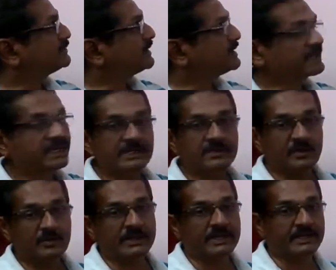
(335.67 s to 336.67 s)
to be a little
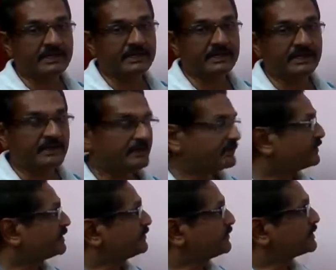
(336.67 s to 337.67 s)
complicated.
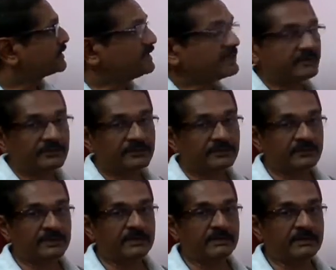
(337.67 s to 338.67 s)
If you read it
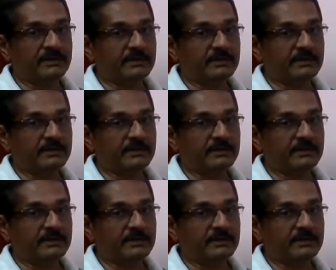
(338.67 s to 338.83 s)
in,